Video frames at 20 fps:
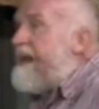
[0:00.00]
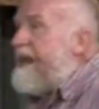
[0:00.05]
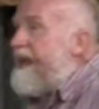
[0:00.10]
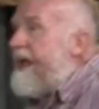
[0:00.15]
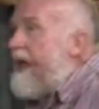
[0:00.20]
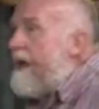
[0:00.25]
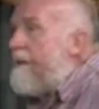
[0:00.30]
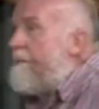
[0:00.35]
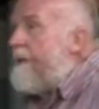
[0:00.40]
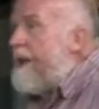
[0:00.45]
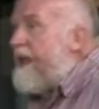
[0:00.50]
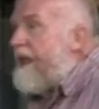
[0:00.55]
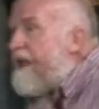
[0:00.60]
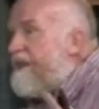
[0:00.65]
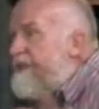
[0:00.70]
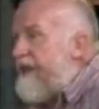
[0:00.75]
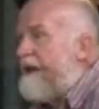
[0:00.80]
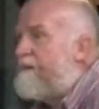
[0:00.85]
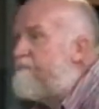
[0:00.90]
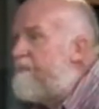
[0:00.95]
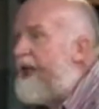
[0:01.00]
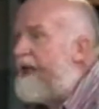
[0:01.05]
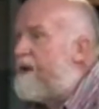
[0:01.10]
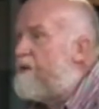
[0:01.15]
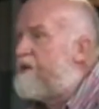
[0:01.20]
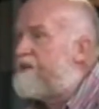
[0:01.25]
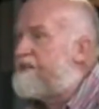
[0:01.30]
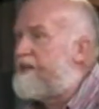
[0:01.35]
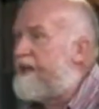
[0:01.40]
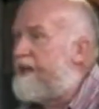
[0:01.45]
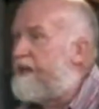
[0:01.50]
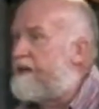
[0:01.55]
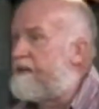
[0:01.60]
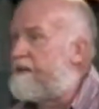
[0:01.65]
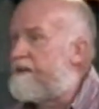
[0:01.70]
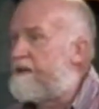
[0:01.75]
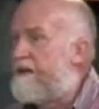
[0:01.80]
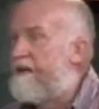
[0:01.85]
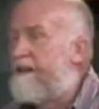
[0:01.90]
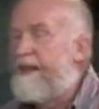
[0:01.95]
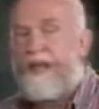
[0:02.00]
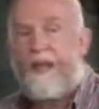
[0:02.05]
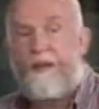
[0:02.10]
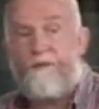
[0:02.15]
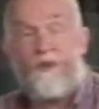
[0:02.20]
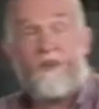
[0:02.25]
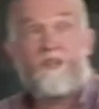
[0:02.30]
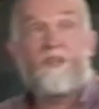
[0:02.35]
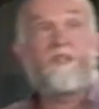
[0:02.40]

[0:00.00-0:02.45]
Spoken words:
up, that man was healed. If he just